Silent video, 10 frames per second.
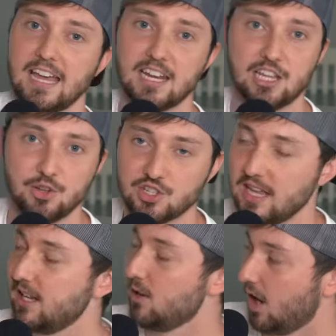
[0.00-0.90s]
And a huge
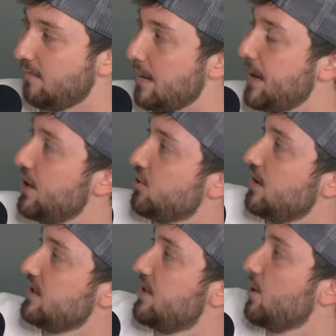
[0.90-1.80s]
thank you to all of my
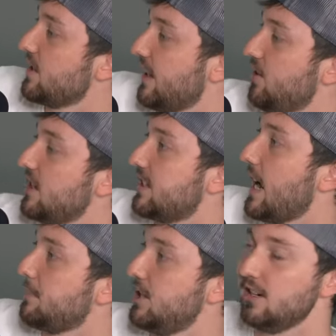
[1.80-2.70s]
patrons. Those that are in the
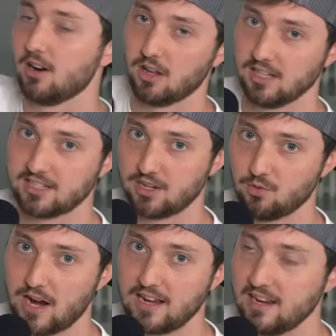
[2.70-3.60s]
top tier are listed
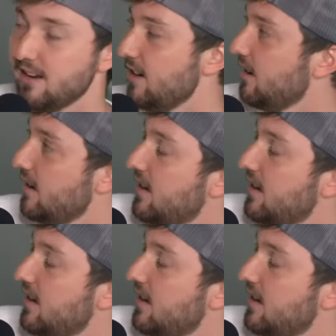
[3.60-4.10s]
right here.